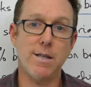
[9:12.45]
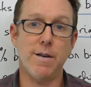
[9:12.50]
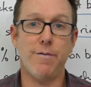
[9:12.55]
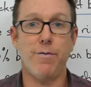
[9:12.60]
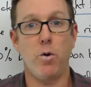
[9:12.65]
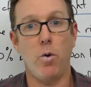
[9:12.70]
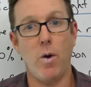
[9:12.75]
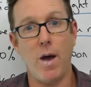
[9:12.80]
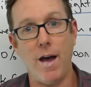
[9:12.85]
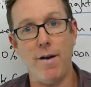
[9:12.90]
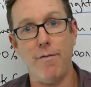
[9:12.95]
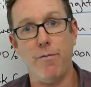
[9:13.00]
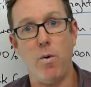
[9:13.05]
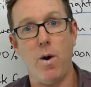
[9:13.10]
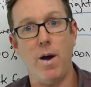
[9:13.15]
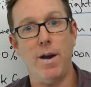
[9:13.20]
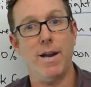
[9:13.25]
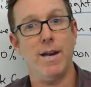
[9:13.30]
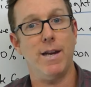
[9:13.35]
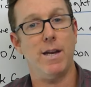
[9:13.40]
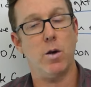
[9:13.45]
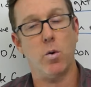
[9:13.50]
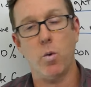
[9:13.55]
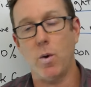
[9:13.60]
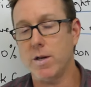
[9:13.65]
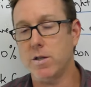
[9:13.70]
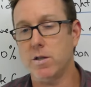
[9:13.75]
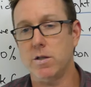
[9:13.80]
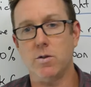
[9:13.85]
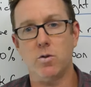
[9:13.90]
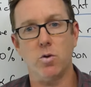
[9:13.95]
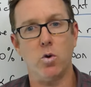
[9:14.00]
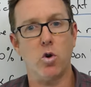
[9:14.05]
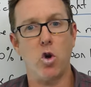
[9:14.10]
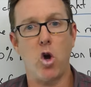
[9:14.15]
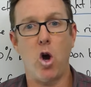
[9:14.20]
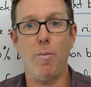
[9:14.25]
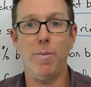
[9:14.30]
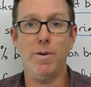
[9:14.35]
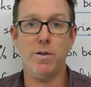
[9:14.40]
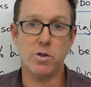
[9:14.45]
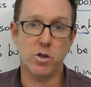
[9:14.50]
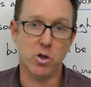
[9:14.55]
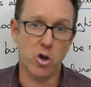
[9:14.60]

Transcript: If you have one, any questions or comments,